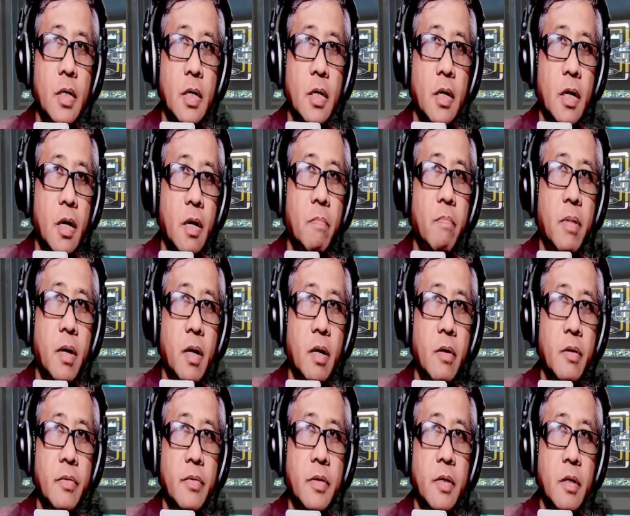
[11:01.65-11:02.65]

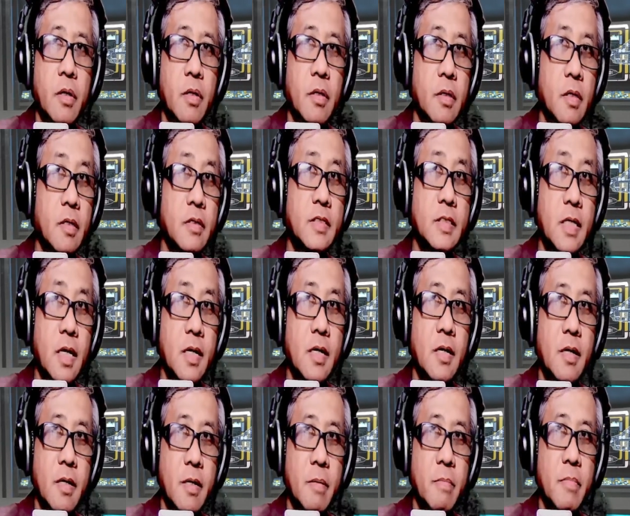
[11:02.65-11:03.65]
about the
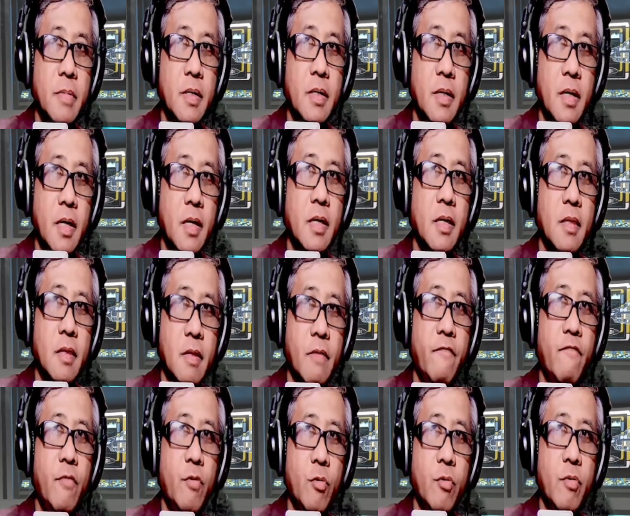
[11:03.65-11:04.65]
xylem and the
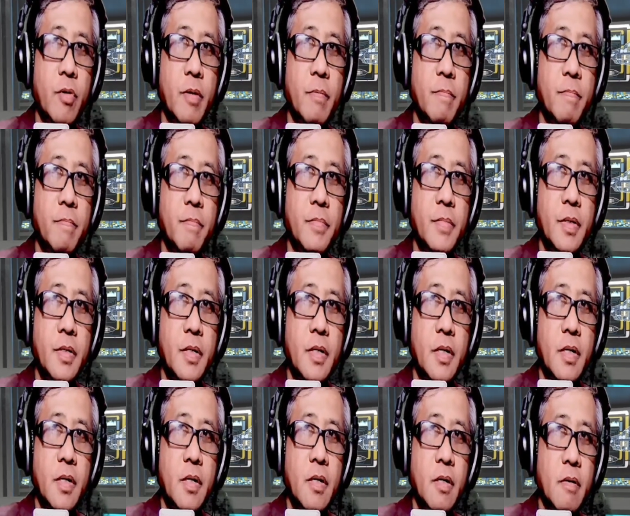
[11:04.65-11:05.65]
phloem.
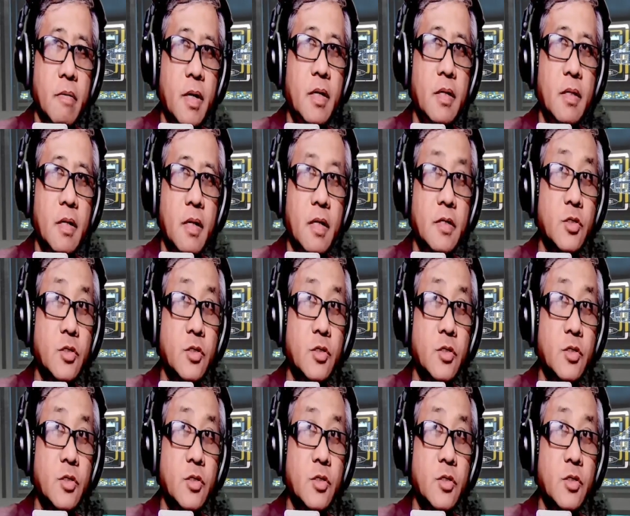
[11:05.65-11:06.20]
Alright, let's